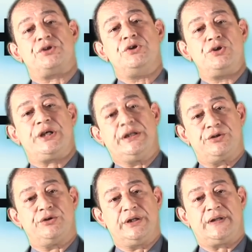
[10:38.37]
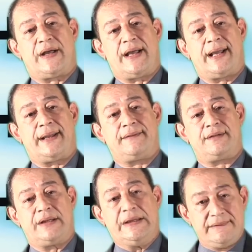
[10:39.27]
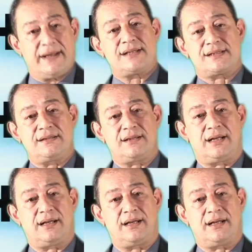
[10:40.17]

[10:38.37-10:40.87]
to look into it and index it